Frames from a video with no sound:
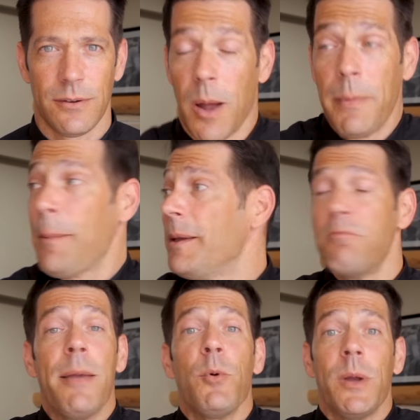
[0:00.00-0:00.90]
Maybe
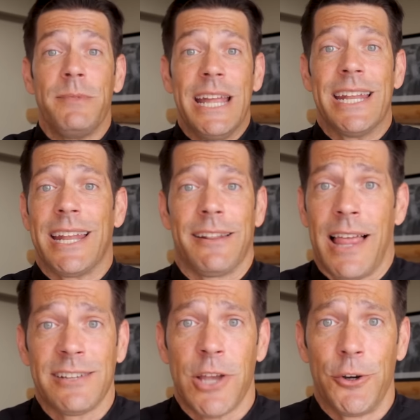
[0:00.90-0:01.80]
we needed it in the
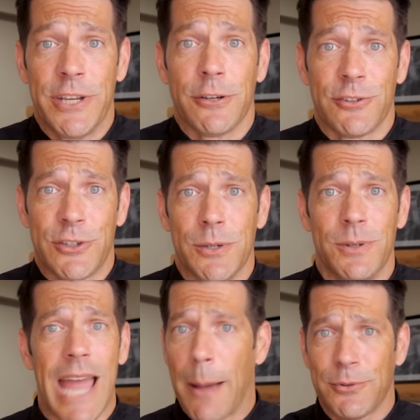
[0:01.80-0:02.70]
last 100 years
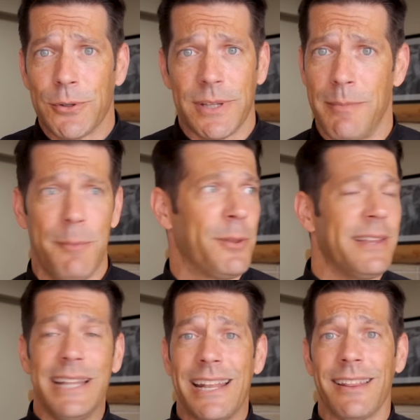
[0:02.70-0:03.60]
too, absolutely. Maybe
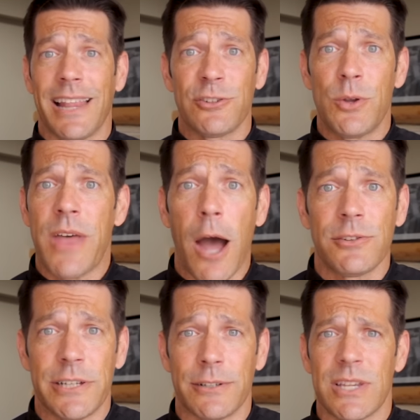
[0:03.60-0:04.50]
we need it in the last
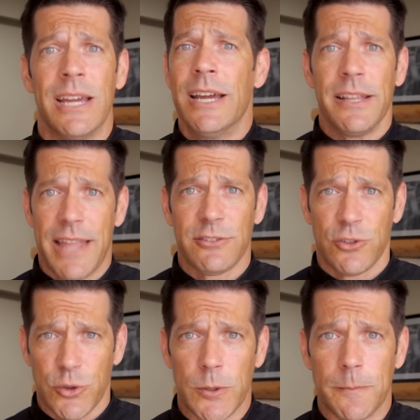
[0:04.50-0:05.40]
2,000 years, that's
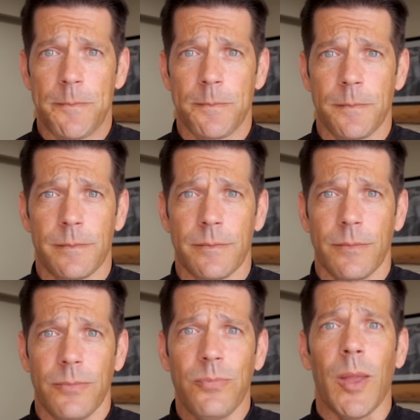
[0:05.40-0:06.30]
true.
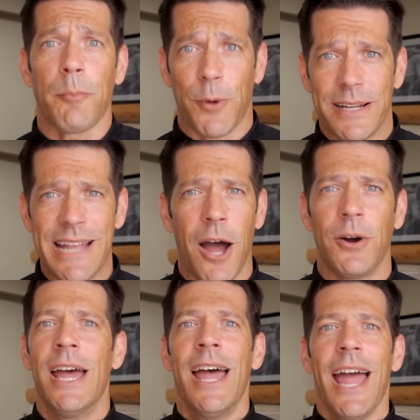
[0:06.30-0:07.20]
Right
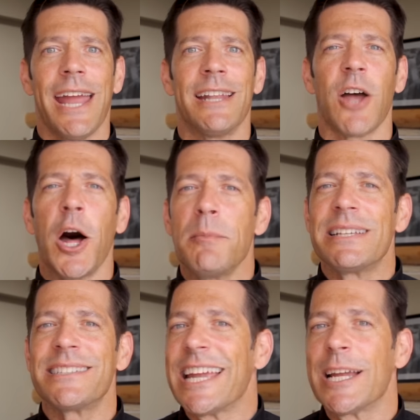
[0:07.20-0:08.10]
now, it is
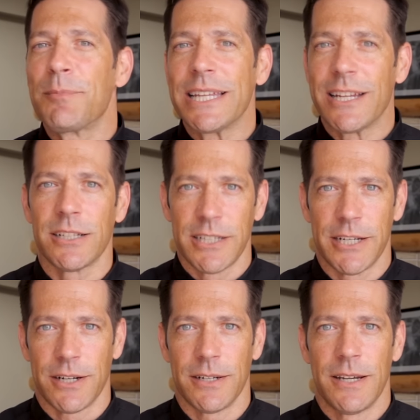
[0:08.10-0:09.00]
unmistakably
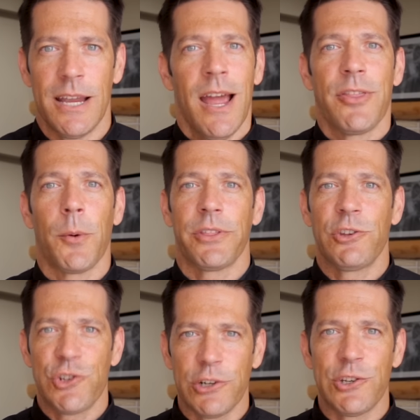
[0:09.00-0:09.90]
clear that what the
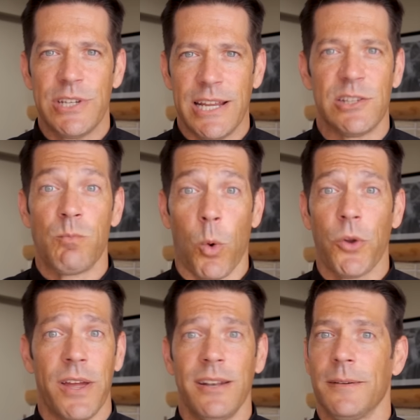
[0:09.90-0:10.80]
church needs more
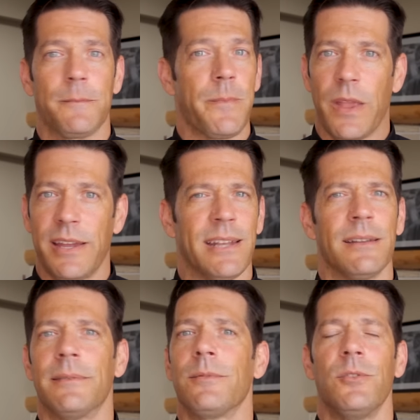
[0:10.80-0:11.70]
than,
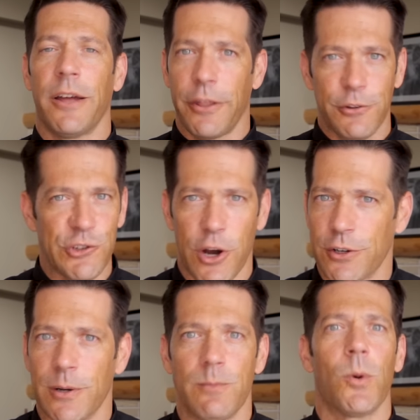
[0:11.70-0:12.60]
again, another
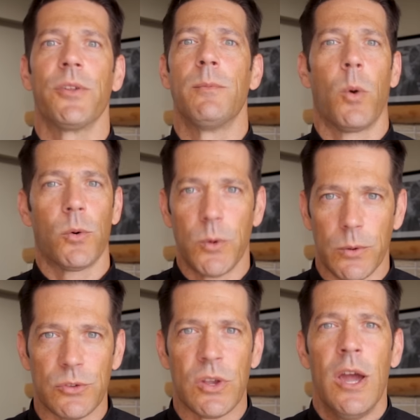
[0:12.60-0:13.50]
charter, more than more
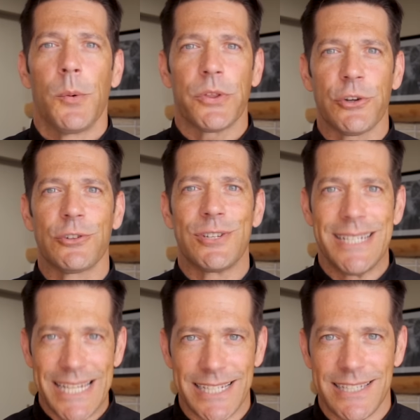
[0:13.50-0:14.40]
rules, what the church
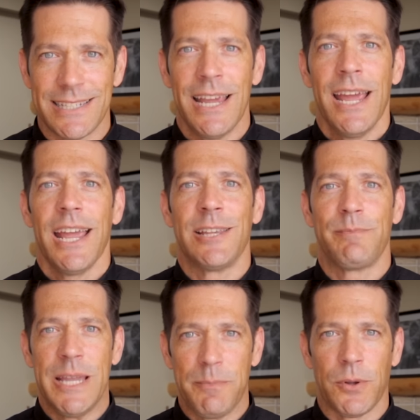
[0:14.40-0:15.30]
needs is
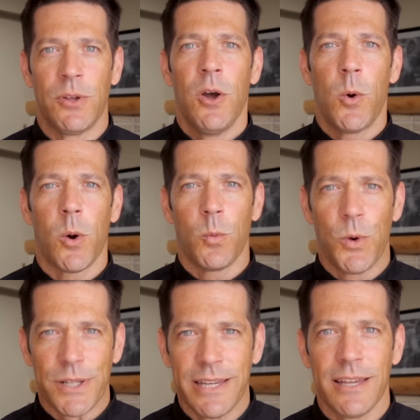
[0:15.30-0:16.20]
people who are
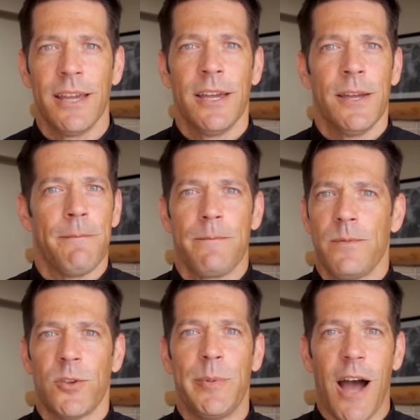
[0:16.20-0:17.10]
willing
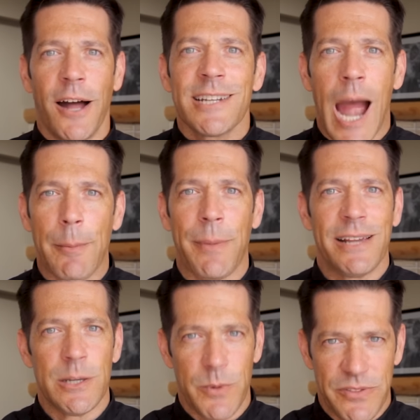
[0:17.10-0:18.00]
to be
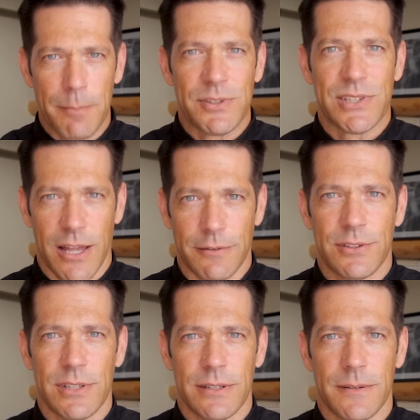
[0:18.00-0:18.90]
uncompromising with themselves